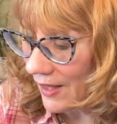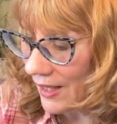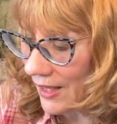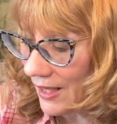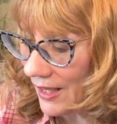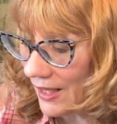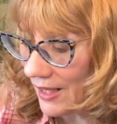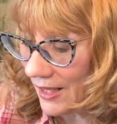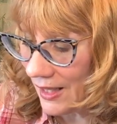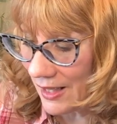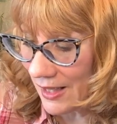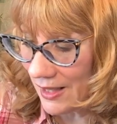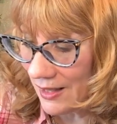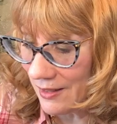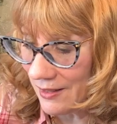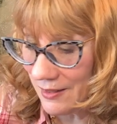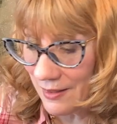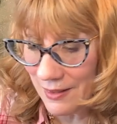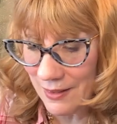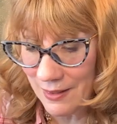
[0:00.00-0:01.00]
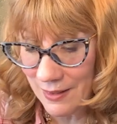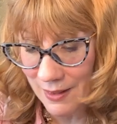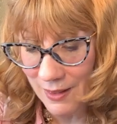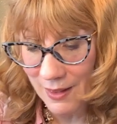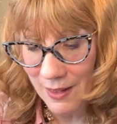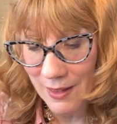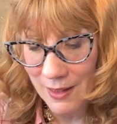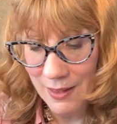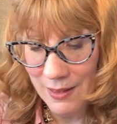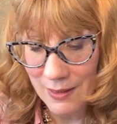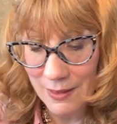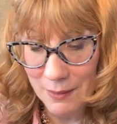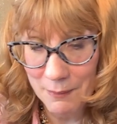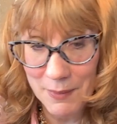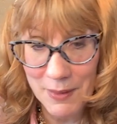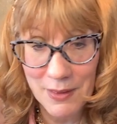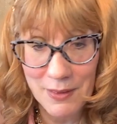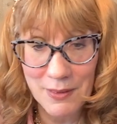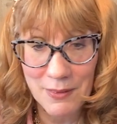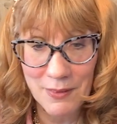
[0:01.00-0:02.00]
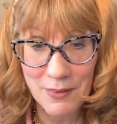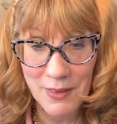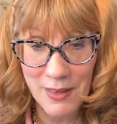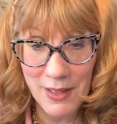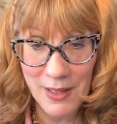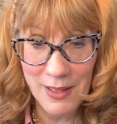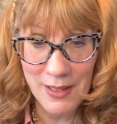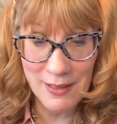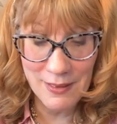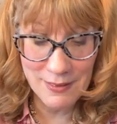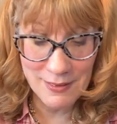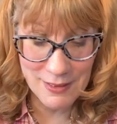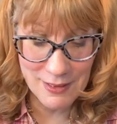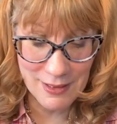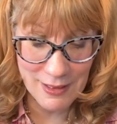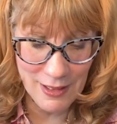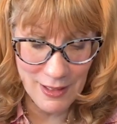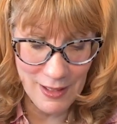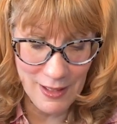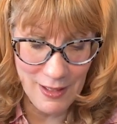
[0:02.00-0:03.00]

and let me do this.